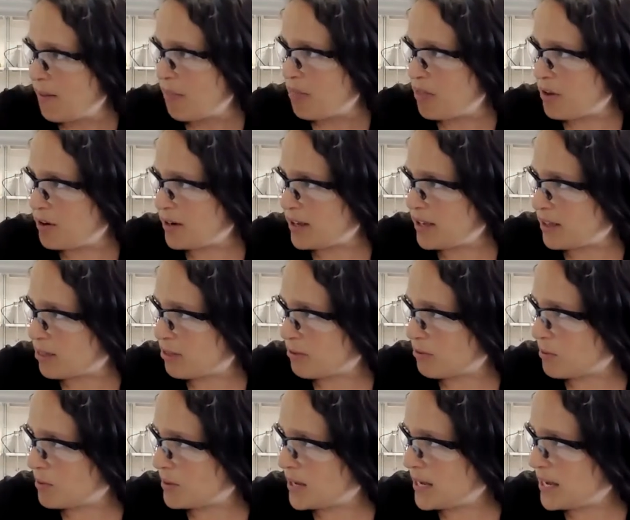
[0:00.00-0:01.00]

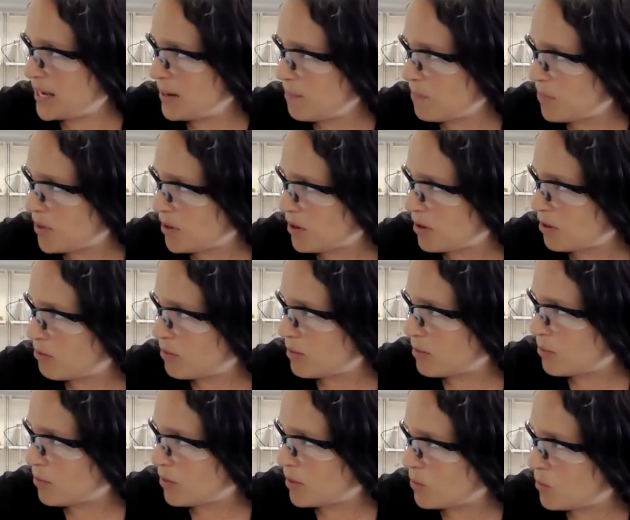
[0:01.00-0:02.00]
33,
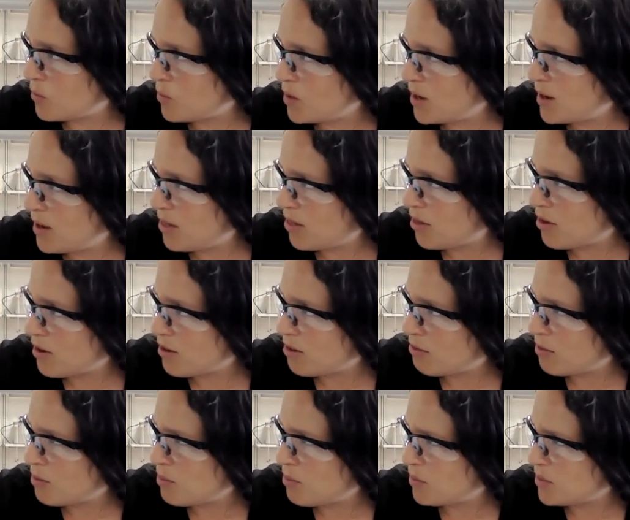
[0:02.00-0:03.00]
33.1,
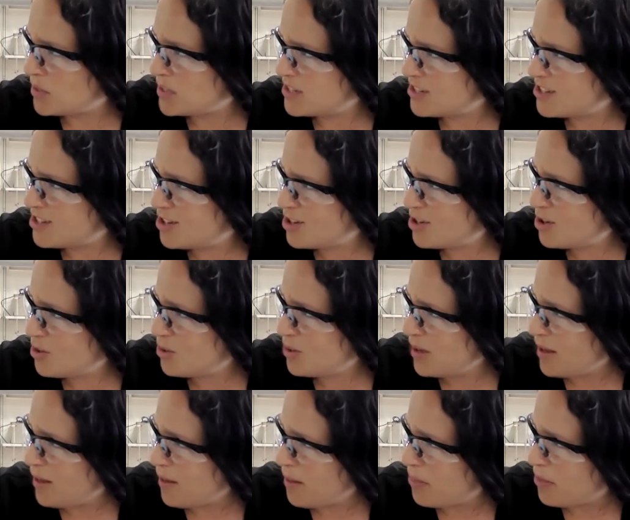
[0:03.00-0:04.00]
33.2,
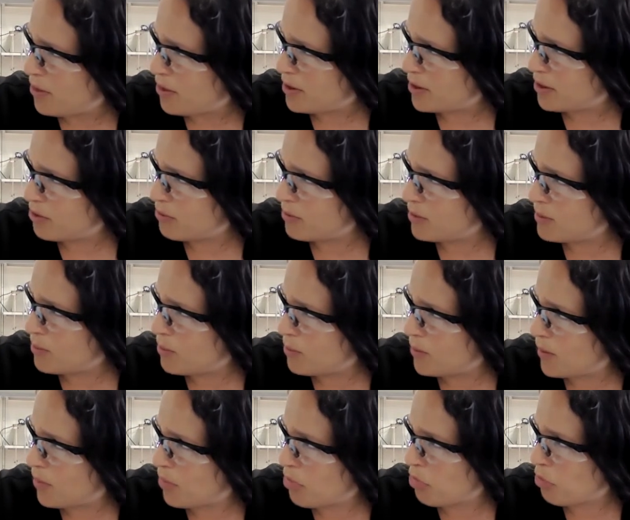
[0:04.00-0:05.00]

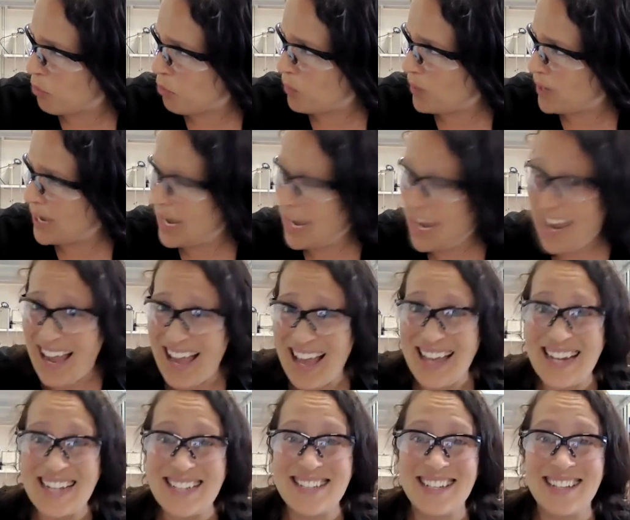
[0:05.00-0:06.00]
33.3,
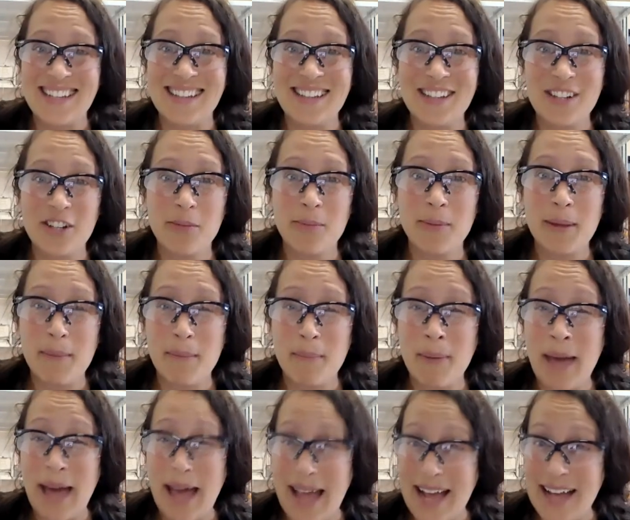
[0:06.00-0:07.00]
and it's a little bit
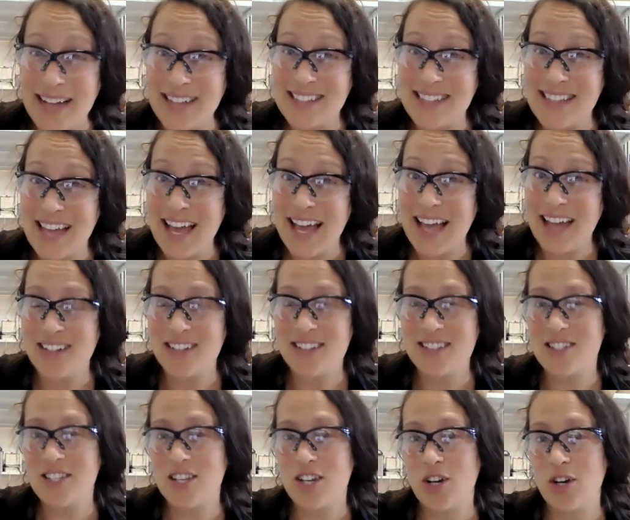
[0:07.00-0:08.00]
past that.
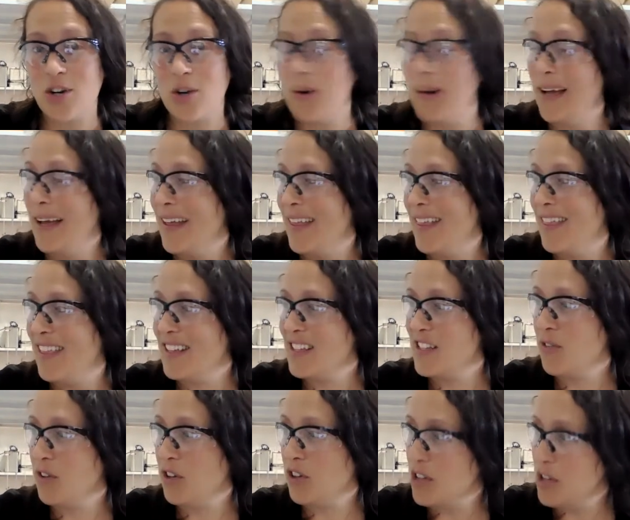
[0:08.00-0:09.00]
So this
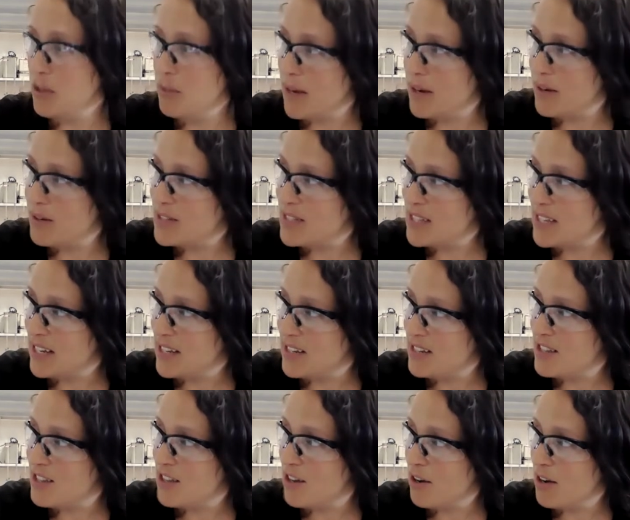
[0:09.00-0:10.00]
volume, I would say,
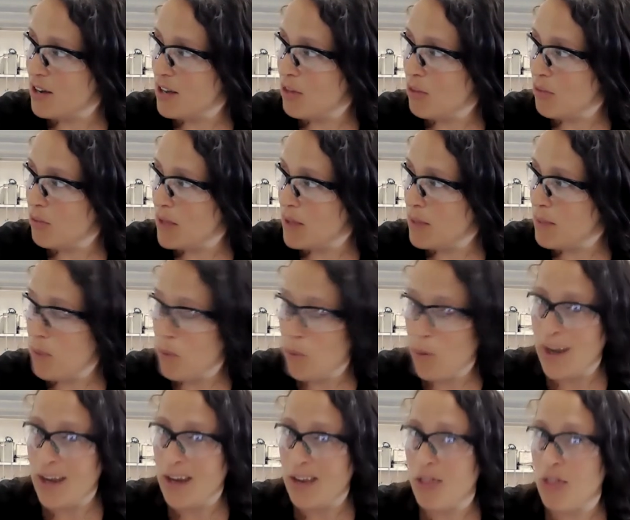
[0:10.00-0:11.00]
is
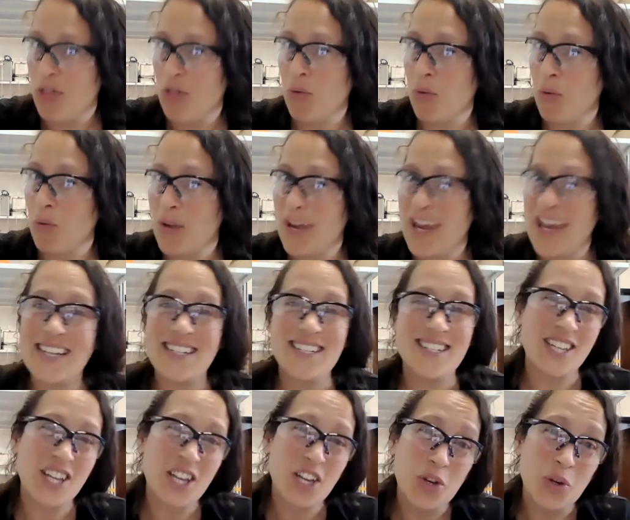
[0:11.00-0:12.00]

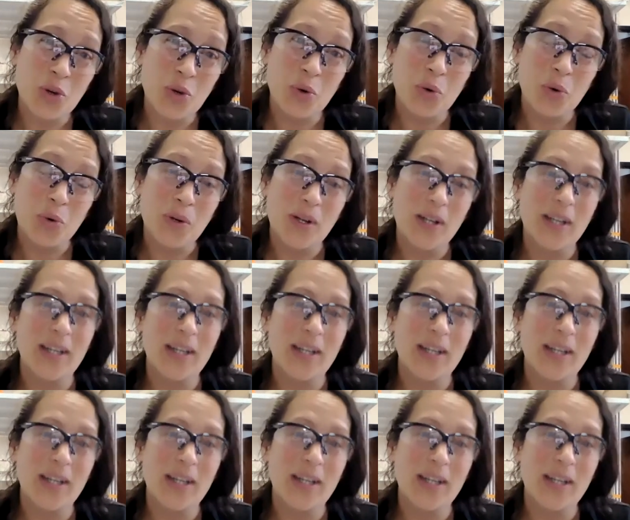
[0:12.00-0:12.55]
33.32